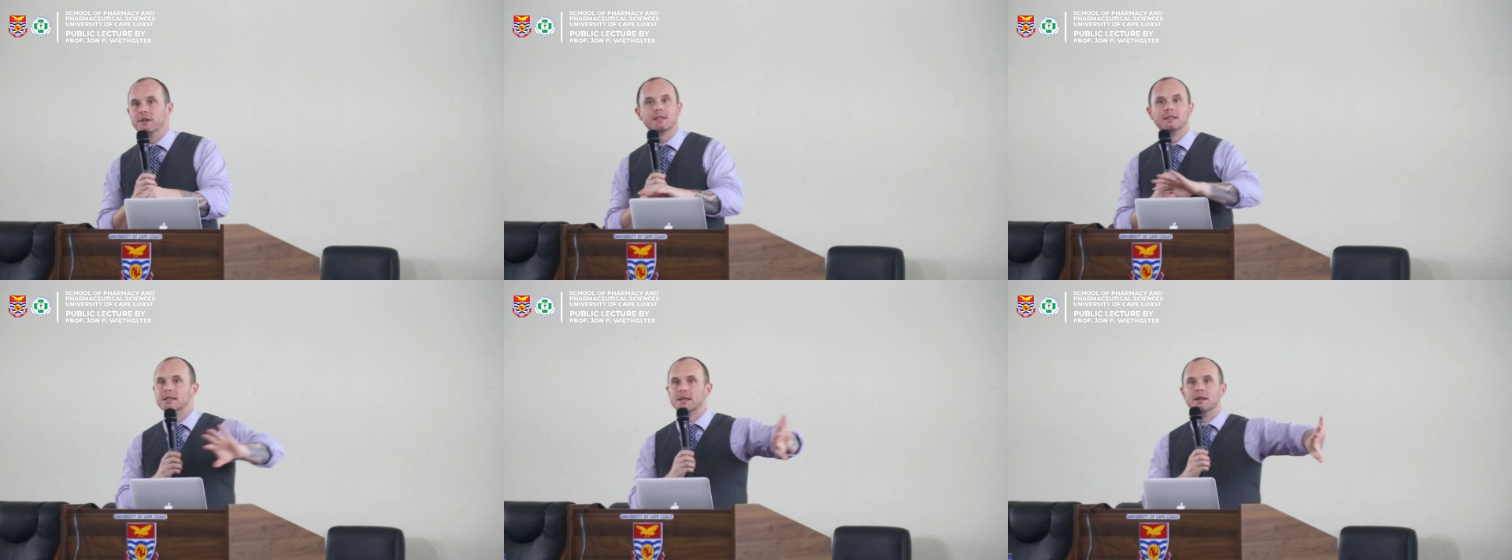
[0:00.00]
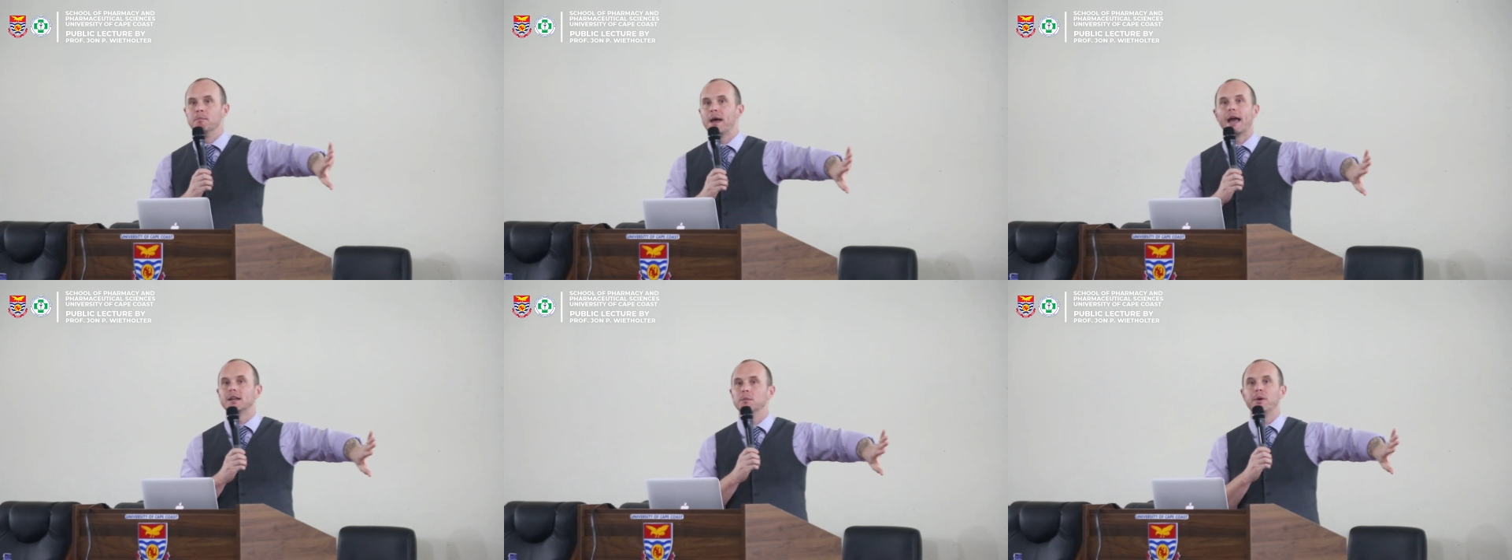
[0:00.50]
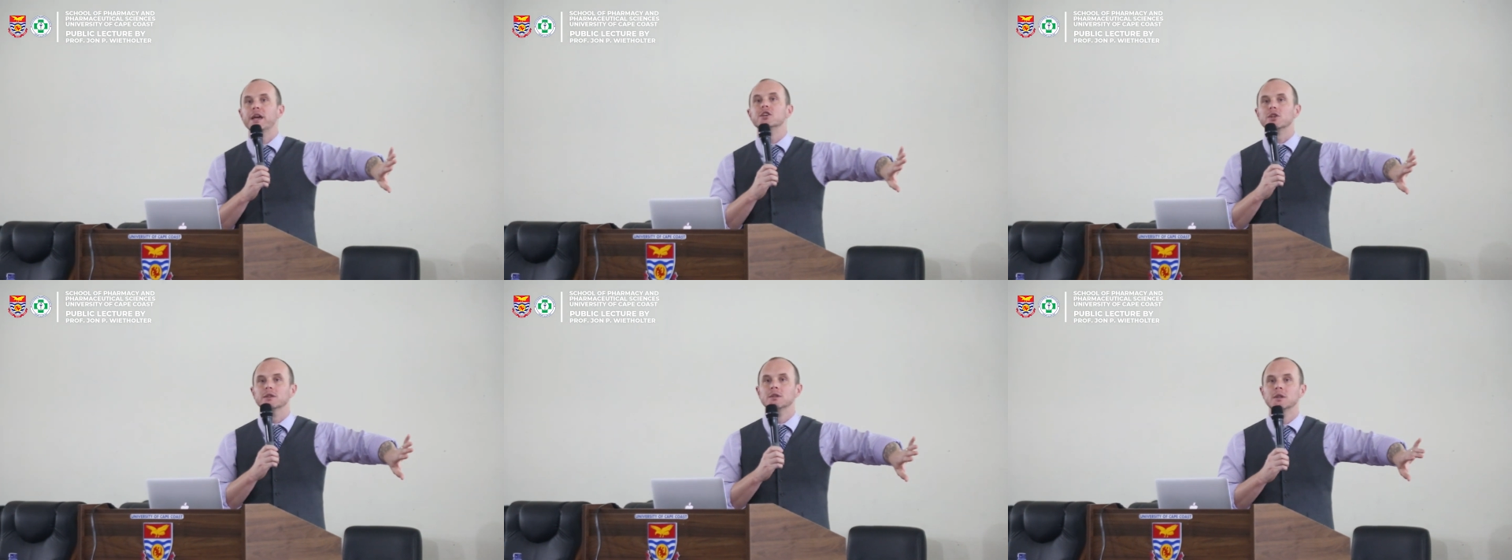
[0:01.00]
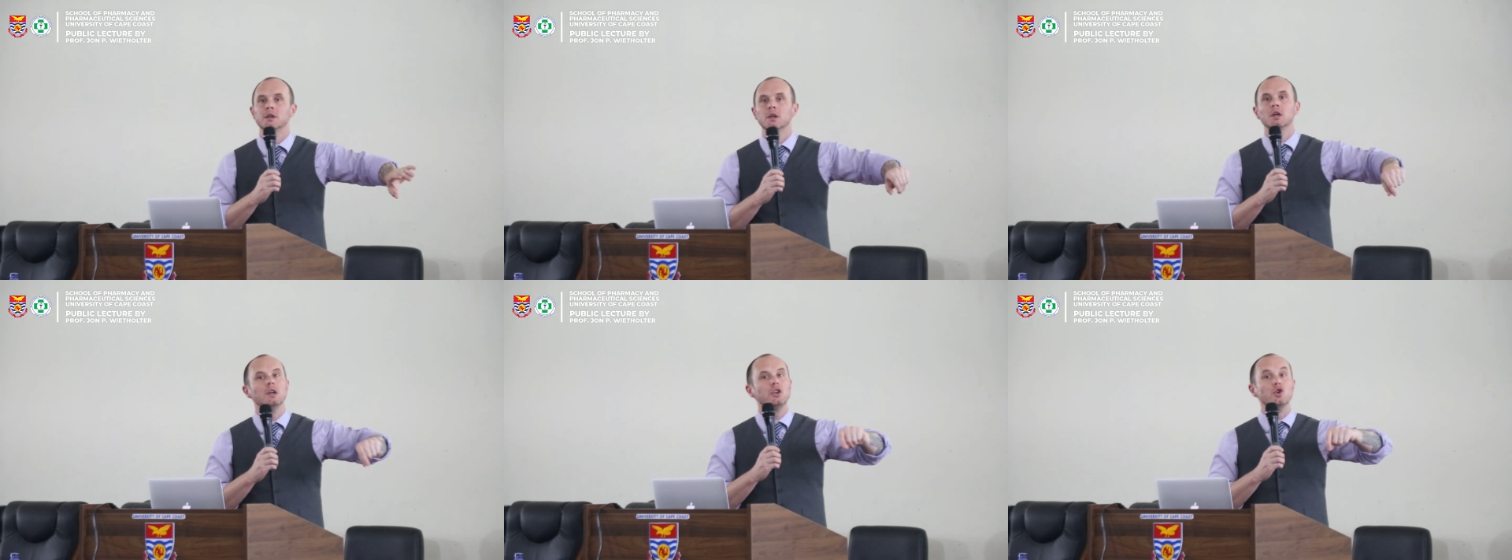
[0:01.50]
this. It doesn't impact the patient.
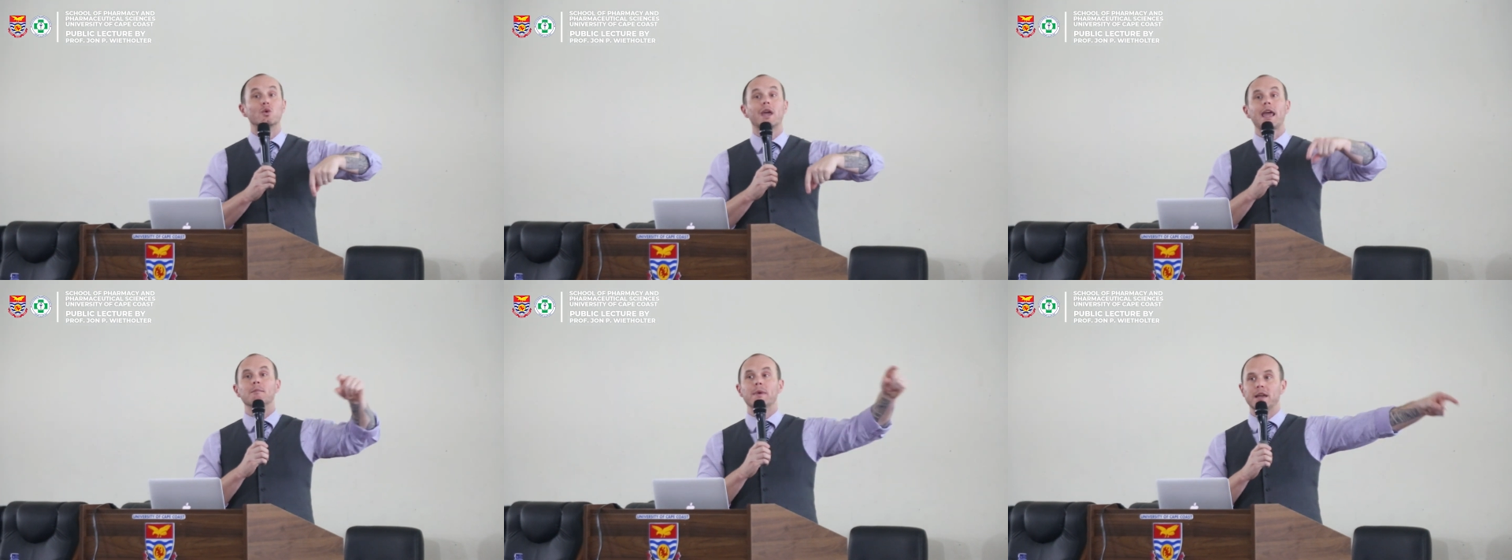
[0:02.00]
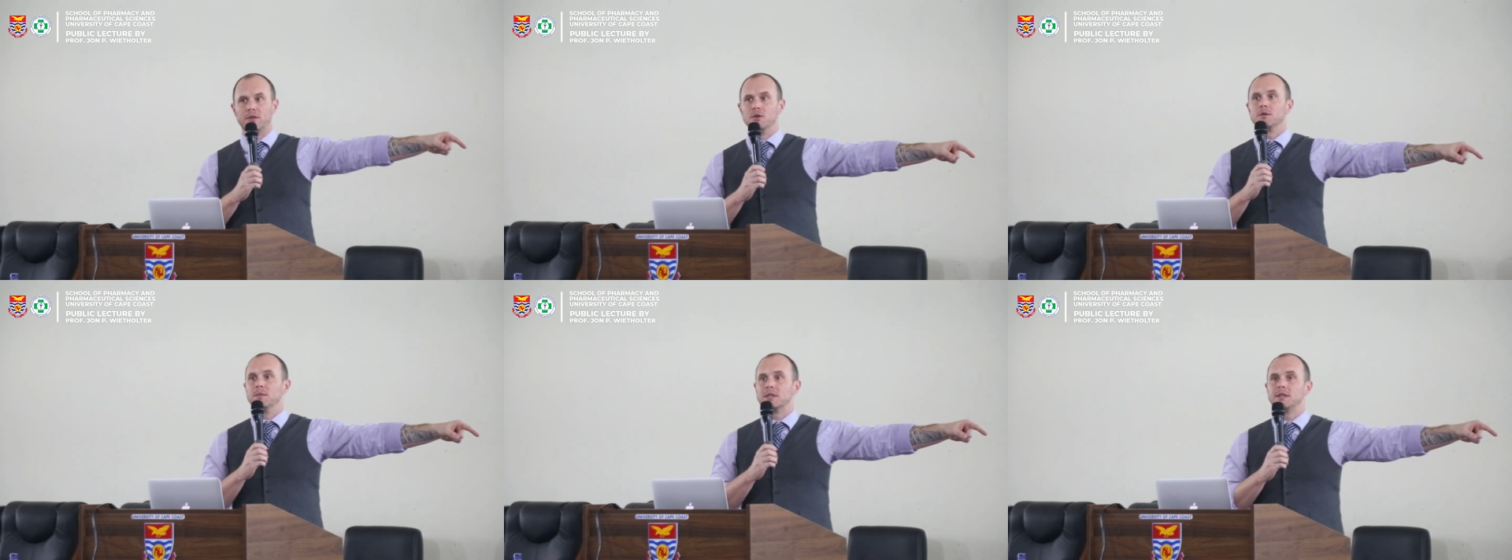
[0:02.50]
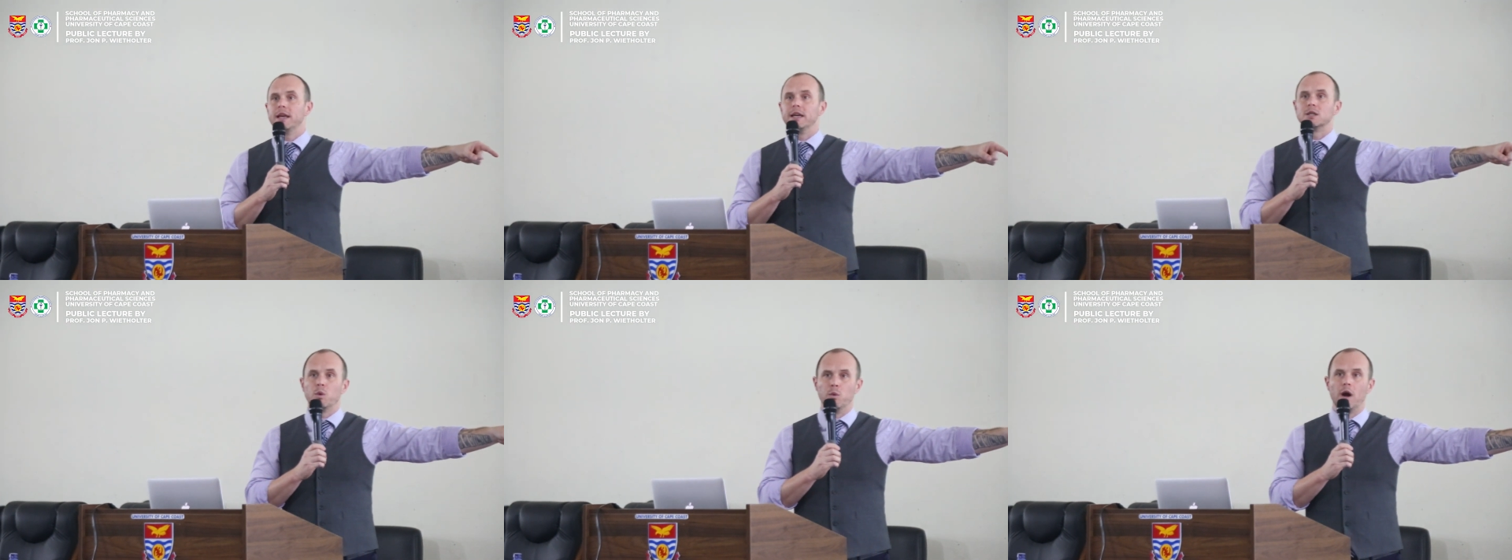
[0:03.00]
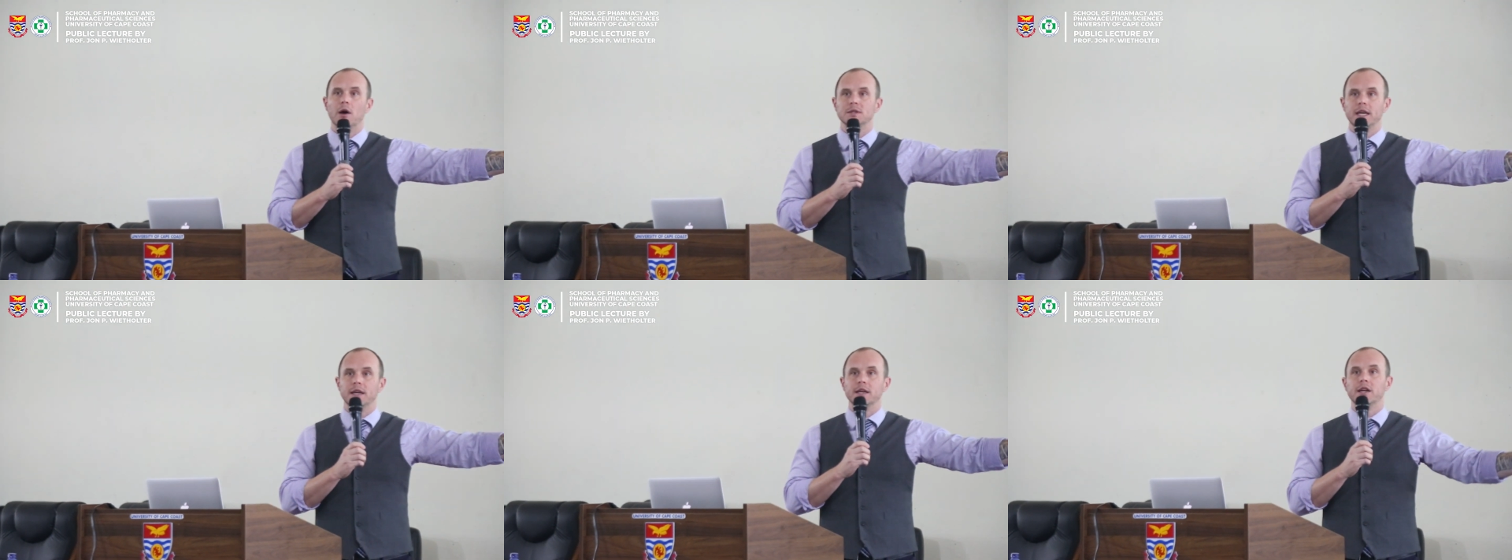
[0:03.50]
Can't make those mistakes when we're
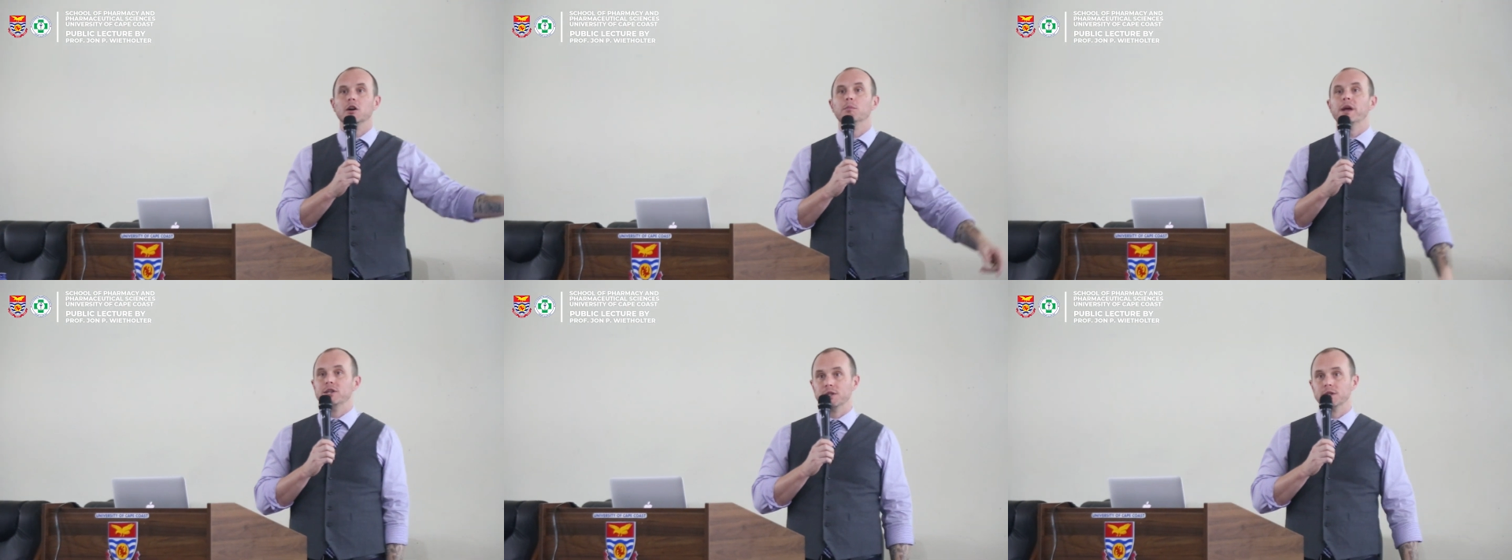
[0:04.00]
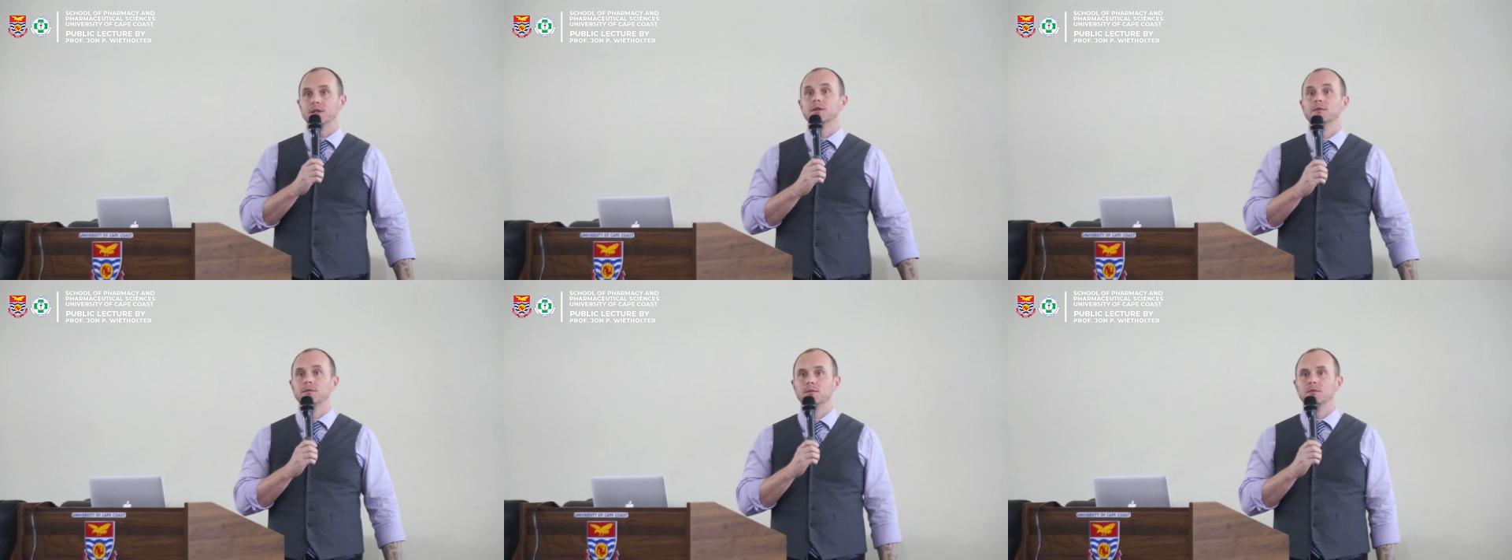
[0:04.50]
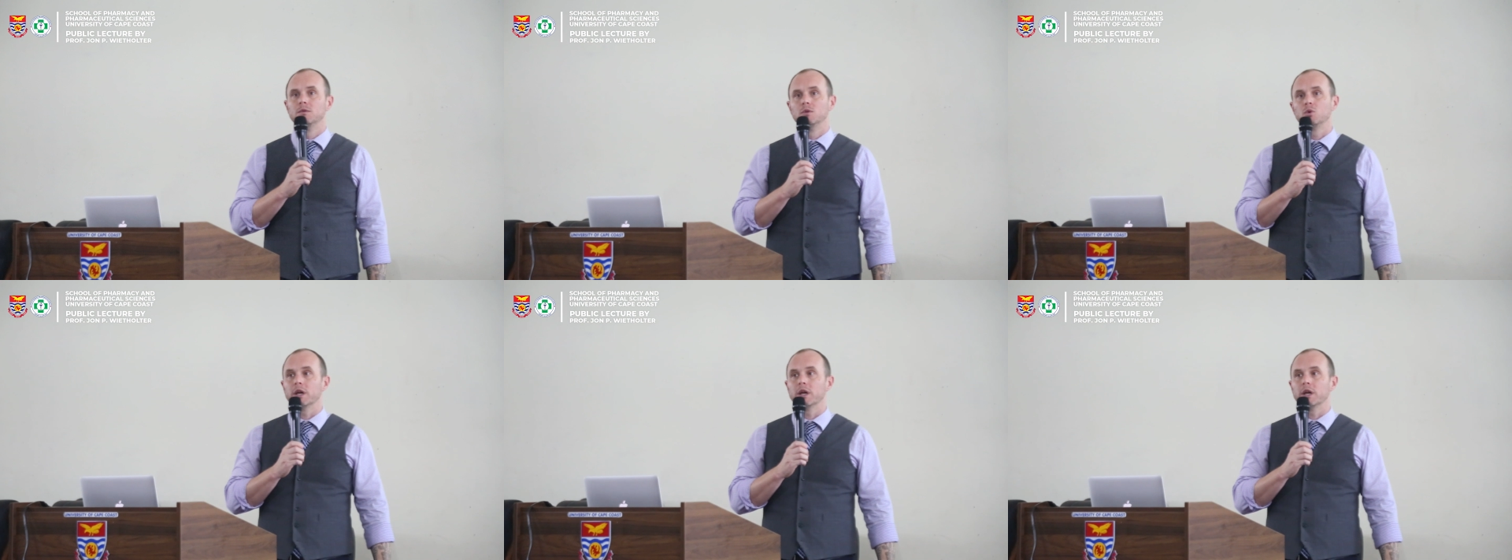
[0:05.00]
out taking care of patients.